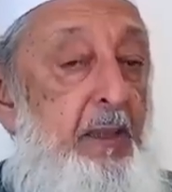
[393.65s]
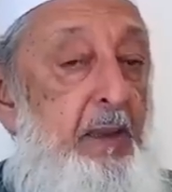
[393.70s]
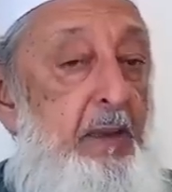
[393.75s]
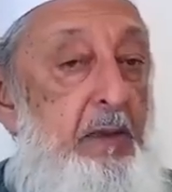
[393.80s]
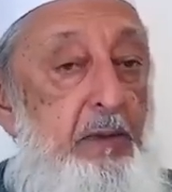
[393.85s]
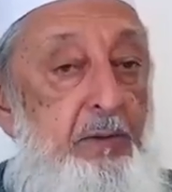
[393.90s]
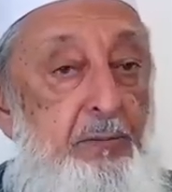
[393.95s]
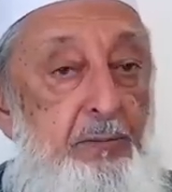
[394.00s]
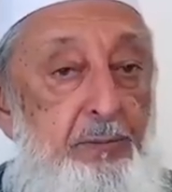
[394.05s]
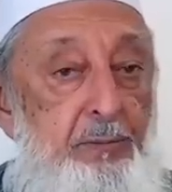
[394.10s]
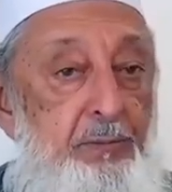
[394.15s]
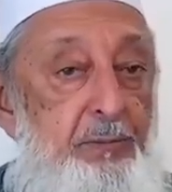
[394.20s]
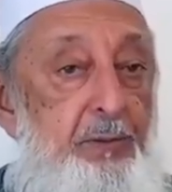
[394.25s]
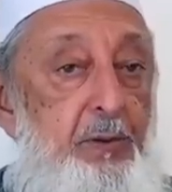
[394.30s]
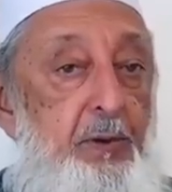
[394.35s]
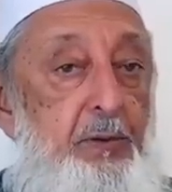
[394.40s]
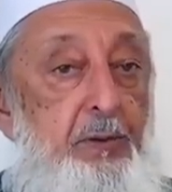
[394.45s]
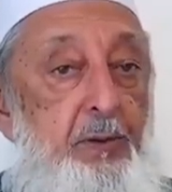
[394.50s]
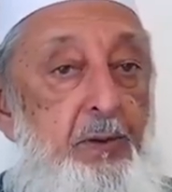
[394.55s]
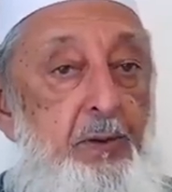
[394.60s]
is
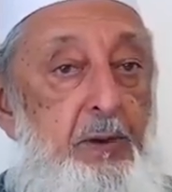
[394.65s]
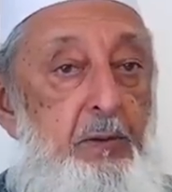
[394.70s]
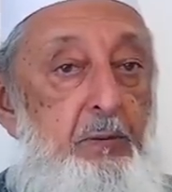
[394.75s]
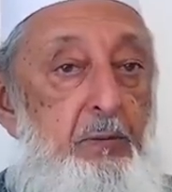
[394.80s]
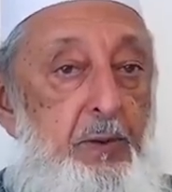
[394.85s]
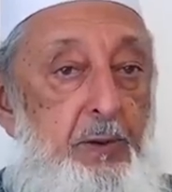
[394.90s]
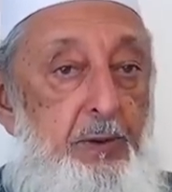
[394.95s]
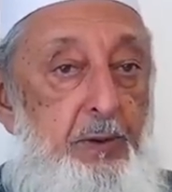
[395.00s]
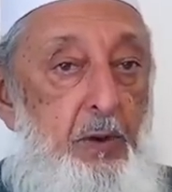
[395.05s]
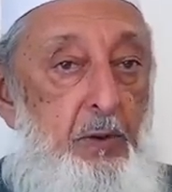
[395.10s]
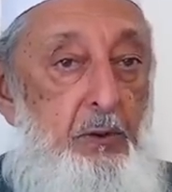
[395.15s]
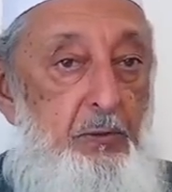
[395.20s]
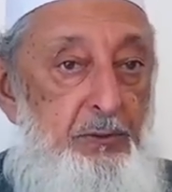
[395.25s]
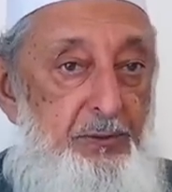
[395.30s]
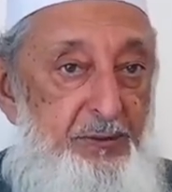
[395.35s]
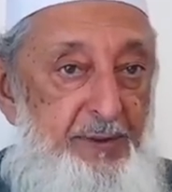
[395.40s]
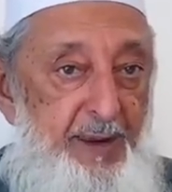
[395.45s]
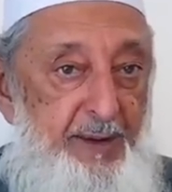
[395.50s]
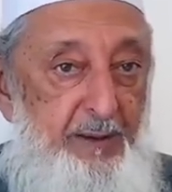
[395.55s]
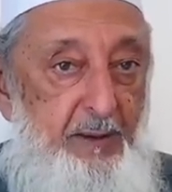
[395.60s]
certainly
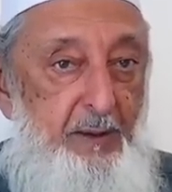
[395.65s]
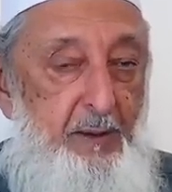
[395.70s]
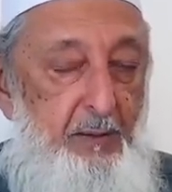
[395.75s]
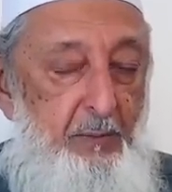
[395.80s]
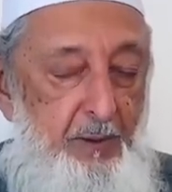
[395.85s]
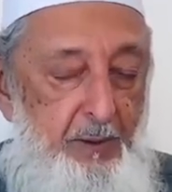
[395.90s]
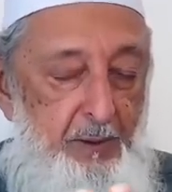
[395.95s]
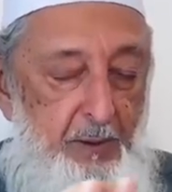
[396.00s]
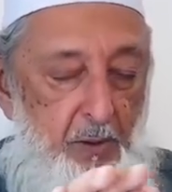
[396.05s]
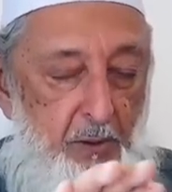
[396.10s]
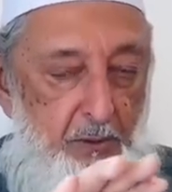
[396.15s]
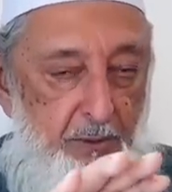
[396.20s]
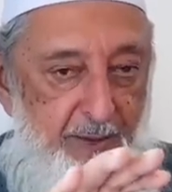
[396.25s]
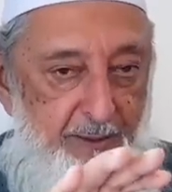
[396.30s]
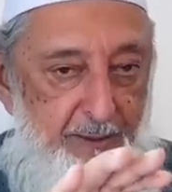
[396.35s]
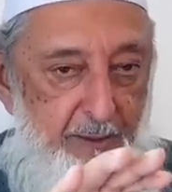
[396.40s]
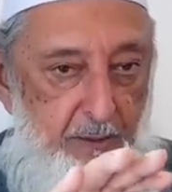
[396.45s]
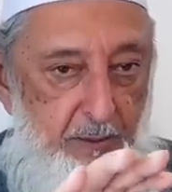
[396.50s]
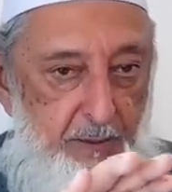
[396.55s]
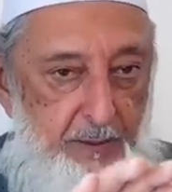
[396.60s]
without
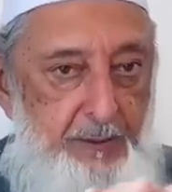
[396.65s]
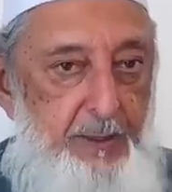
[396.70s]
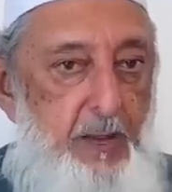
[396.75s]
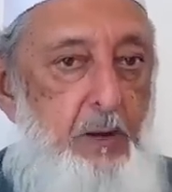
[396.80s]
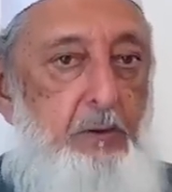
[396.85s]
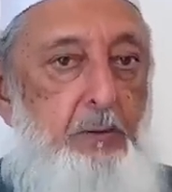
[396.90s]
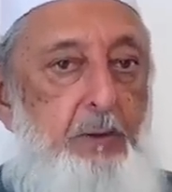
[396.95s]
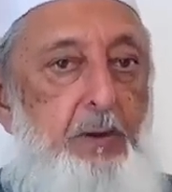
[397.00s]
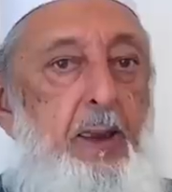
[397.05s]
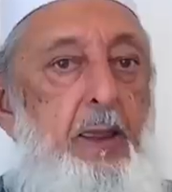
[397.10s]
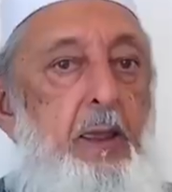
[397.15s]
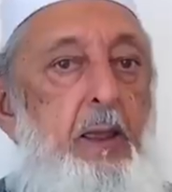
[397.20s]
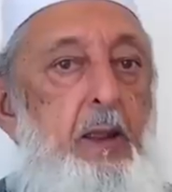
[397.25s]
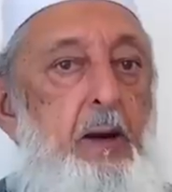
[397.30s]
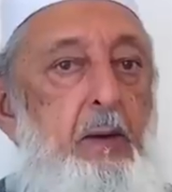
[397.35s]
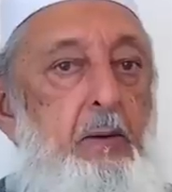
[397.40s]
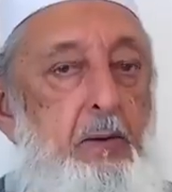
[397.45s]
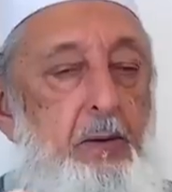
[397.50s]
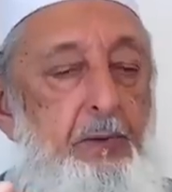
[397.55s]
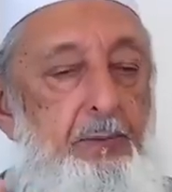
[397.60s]
any doubt
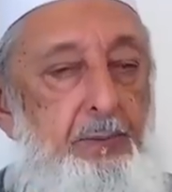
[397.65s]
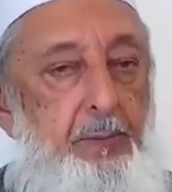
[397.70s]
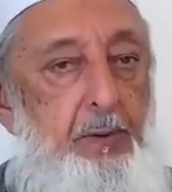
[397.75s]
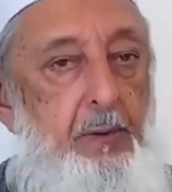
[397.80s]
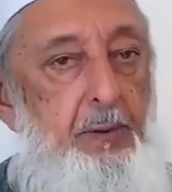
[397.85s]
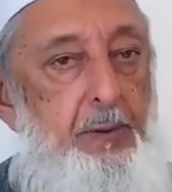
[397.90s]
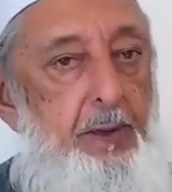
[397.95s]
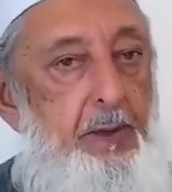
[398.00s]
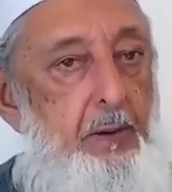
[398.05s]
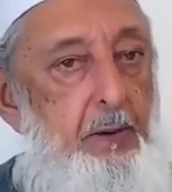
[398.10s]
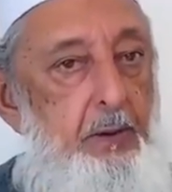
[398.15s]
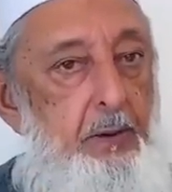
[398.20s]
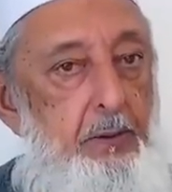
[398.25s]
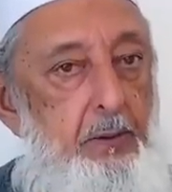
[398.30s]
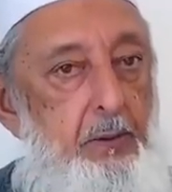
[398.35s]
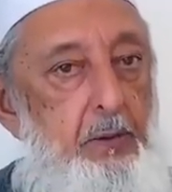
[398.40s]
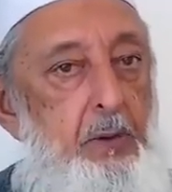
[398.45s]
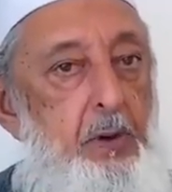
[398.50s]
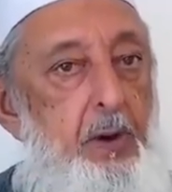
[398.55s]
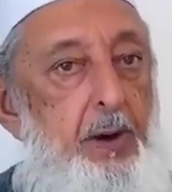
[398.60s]
referring
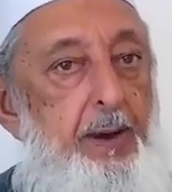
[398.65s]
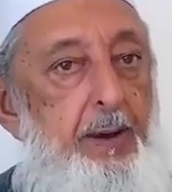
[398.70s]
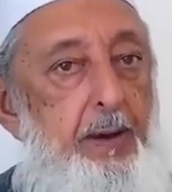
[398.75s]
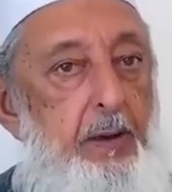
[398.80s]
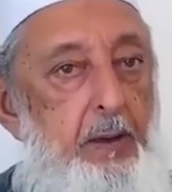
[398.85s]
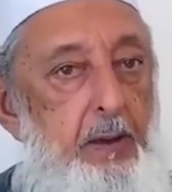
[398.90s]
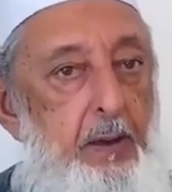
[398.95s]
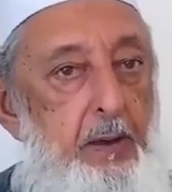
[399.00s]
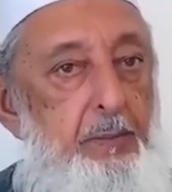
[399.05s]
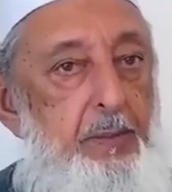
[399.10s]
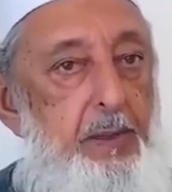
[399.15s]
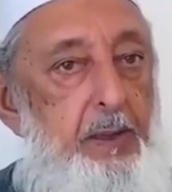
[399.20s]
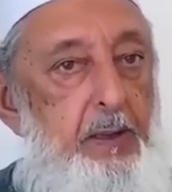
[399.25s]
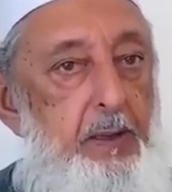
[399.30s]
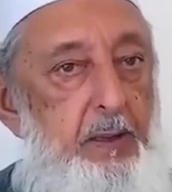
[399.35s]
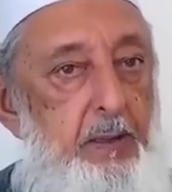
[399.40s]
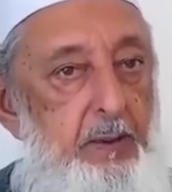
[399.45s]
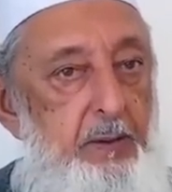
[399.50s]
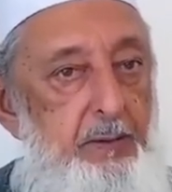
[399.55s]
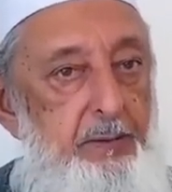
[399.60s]
to
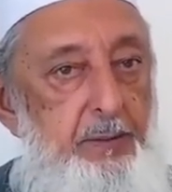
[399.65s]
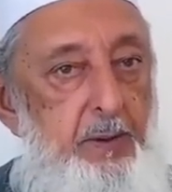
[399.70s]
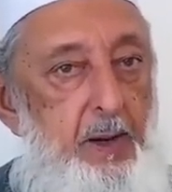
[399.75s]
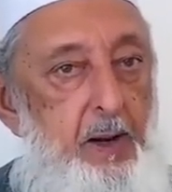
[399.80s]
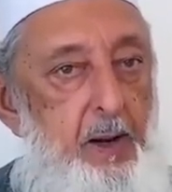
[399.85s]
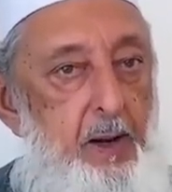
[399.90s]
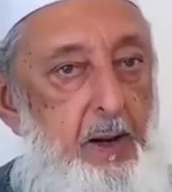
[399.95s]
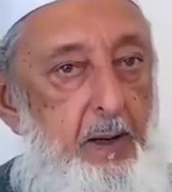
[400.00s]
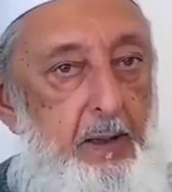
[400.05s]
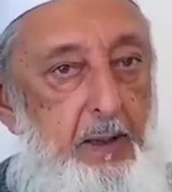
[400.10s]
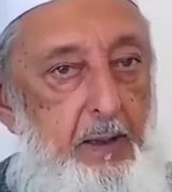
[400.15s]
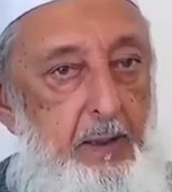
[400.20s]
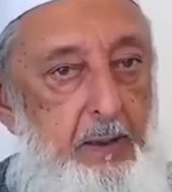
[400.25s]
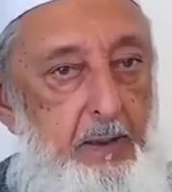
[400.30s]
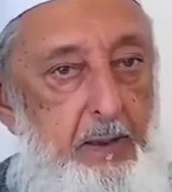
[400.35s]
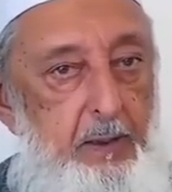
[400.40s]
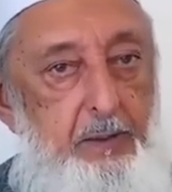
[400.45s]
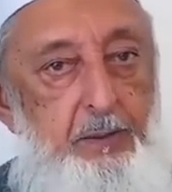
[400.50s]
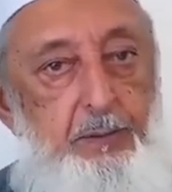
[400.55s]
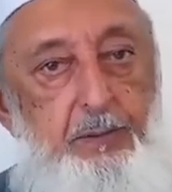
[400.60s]
Nabi Isa
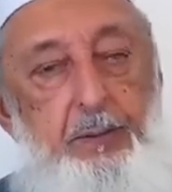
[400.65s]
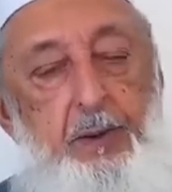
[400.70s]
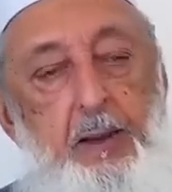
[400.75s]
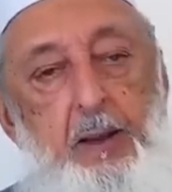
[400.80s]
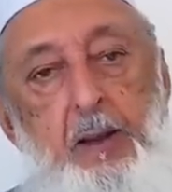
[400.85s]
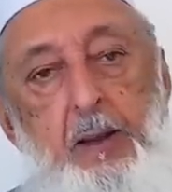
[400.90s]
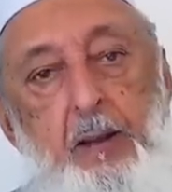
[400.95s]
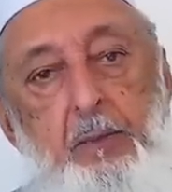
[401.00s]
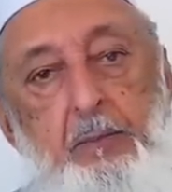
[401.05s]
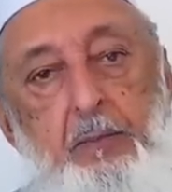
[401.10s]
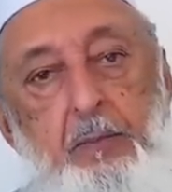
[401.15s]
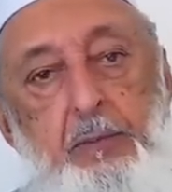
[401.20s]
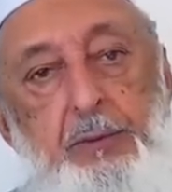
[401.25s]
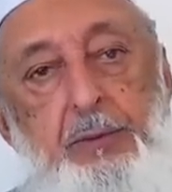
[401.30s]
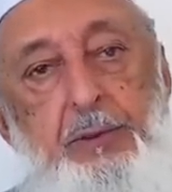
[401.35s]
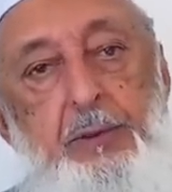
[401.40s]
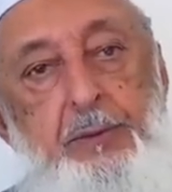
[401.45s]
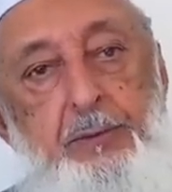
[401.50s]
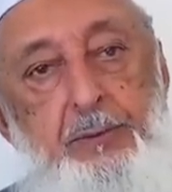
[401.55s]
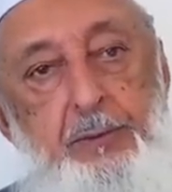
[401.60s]
alayhi salam,
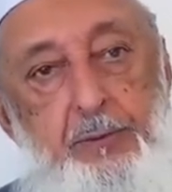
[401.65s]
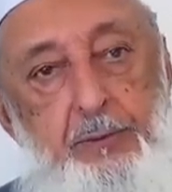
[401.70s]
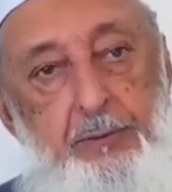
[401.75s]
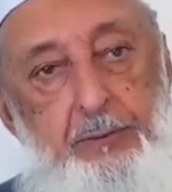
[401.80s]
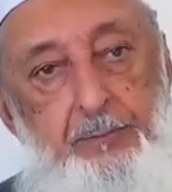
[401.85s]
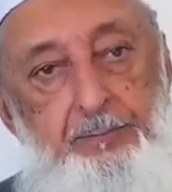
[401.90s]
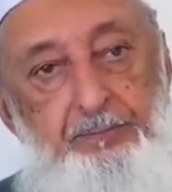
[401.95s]
Jesus.